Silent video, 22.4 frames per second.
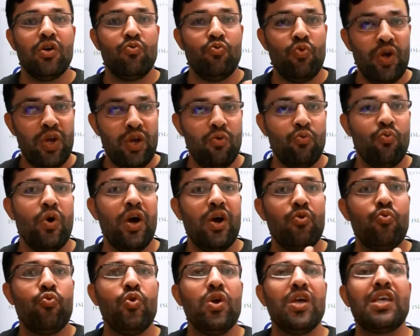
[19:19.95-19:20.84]

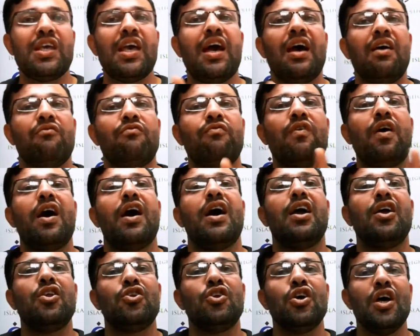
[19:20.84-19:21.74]
where we can
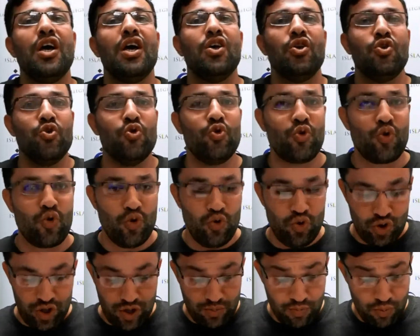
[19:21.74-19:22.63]
find your
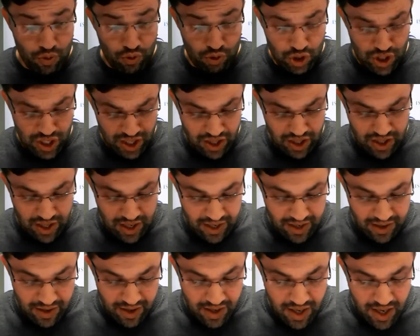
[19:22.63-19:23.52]
contribution
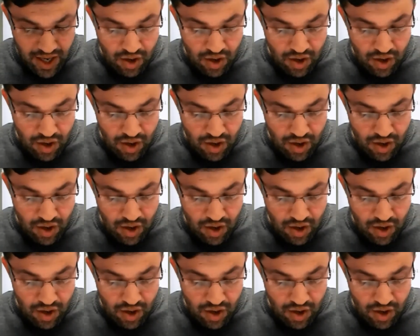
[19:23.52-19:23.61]
there.